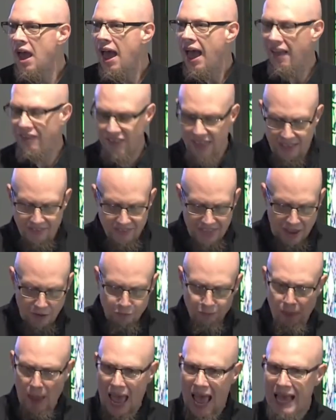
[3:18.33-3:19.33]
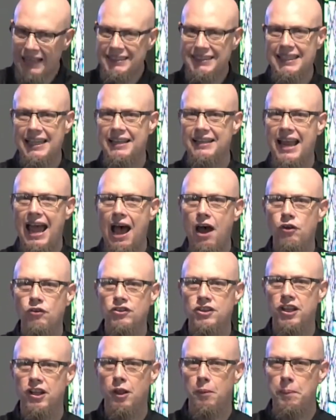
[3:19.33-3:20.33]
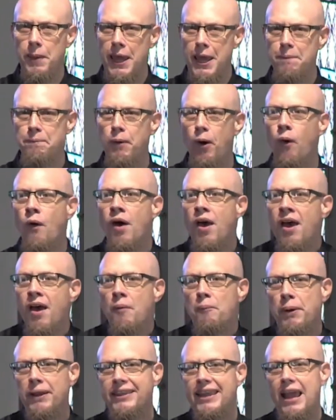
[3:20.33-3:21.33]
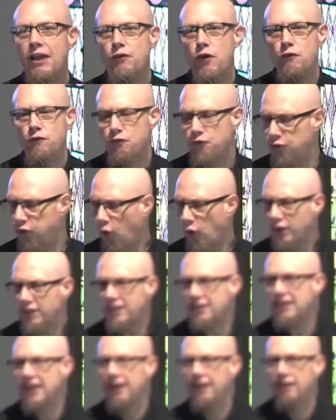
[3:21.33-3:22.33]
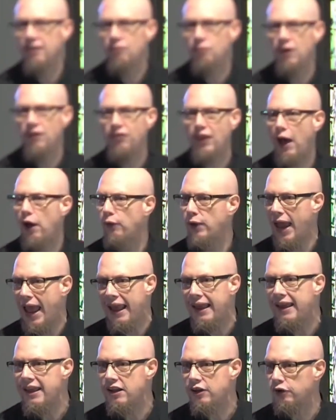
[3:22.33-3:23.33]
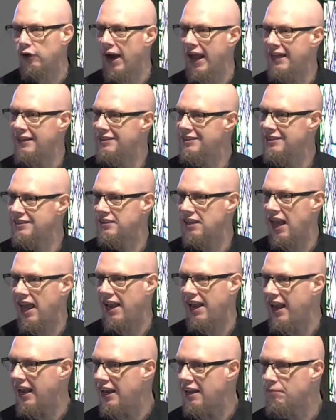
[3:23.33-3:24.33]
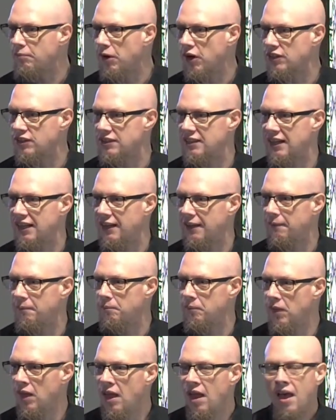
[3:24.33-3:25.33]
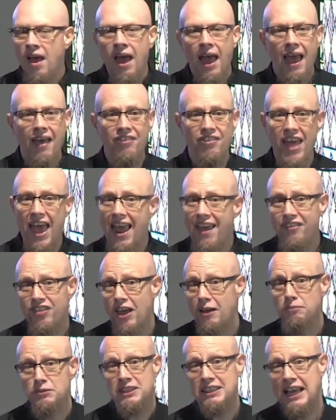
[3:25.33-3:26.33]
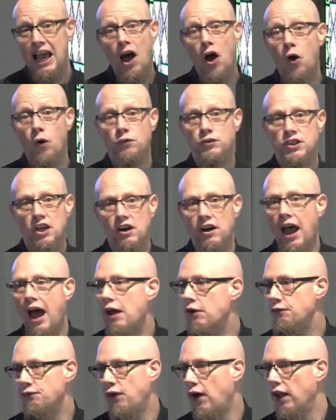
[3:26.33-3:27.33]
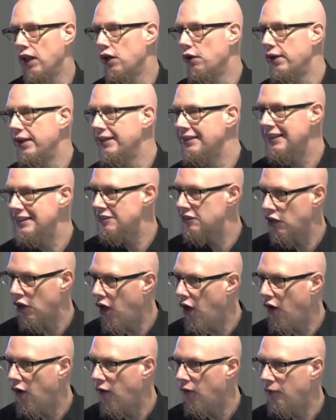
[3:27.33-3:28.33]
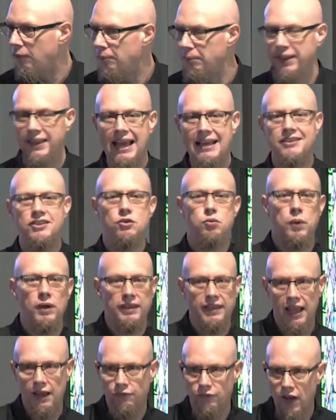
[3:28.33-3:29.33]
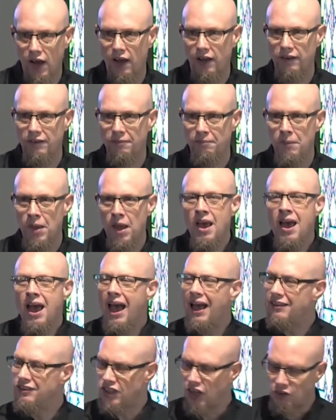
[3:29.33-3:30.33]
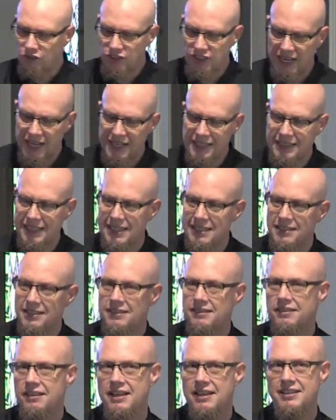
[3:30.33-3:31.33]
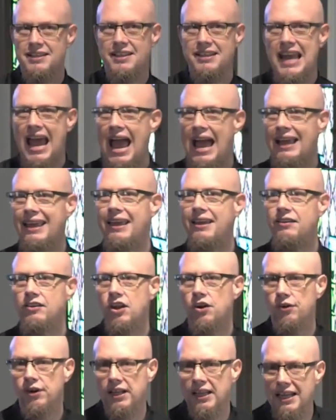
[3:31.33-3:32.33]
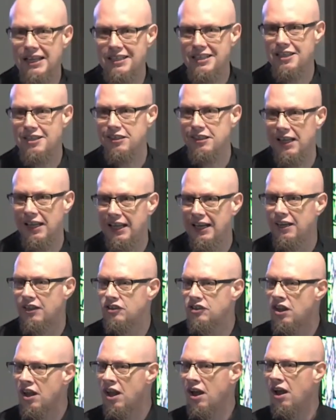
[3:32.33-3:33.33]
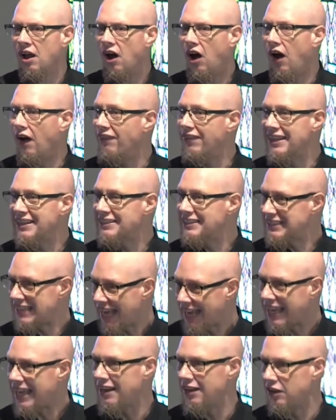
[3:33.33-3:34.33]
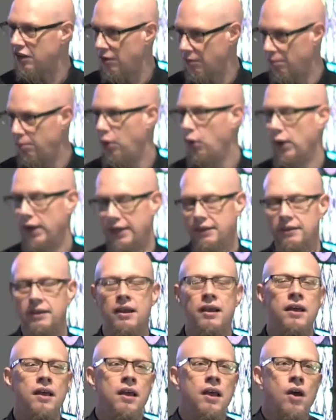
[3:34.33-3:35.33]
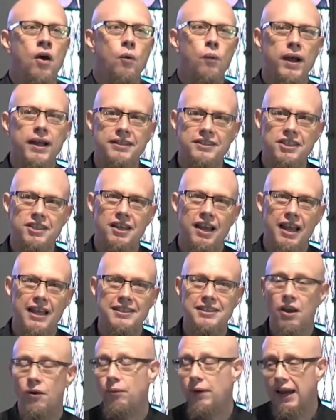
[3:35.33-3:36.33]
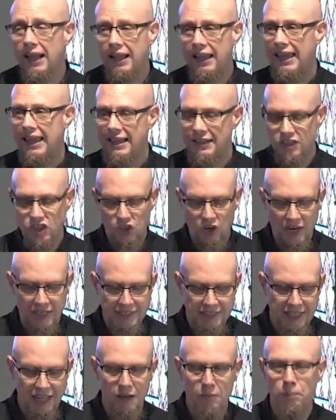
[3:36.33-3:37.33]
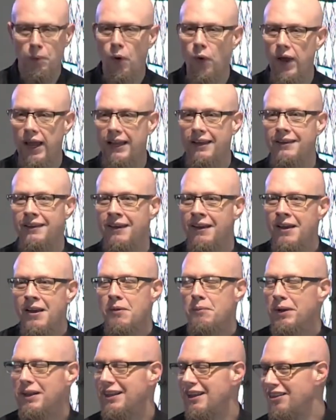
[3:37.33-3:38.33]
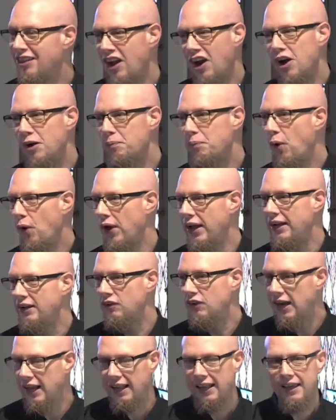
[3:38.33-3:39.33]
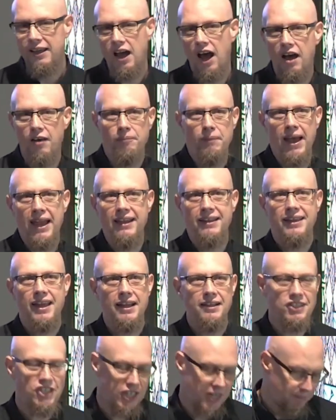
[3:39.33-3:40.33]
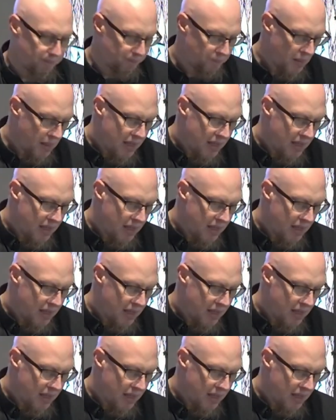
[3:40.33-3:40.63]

And then they've passed it down to the people, but they've enforced it without any grace and any mercy. And they themselves are not following this law, but that's what they've done. And so Jesus is attacking the religious leaders on this second point, which is a really interesting point, but the third point really caught my attention.